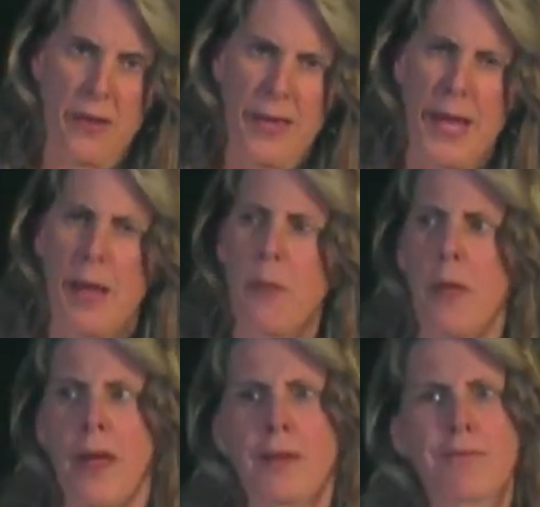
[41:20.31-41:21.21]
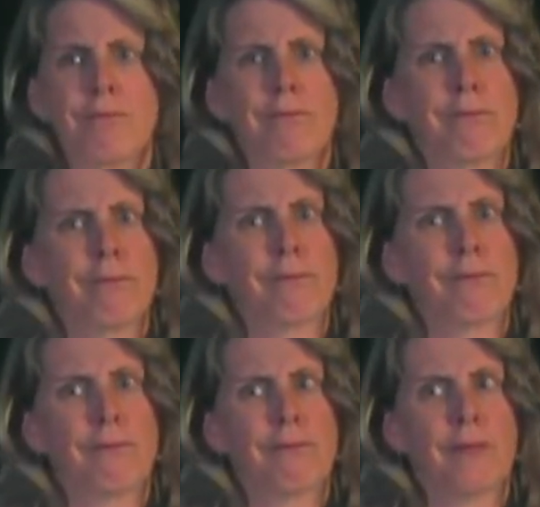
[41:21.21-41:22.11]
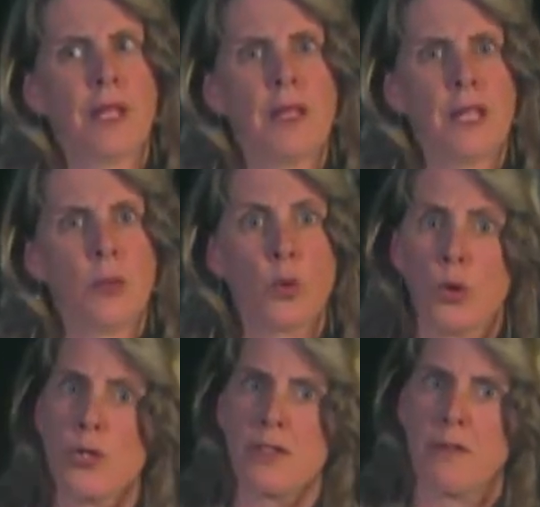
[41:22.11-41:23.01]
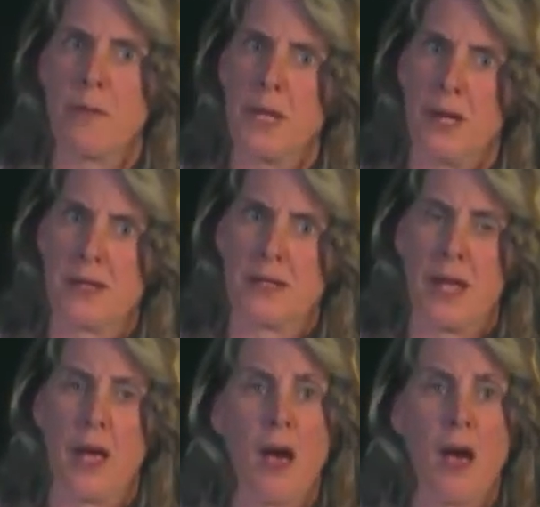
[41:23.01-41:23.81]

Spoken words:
And I'm like, in the words of Beyonce,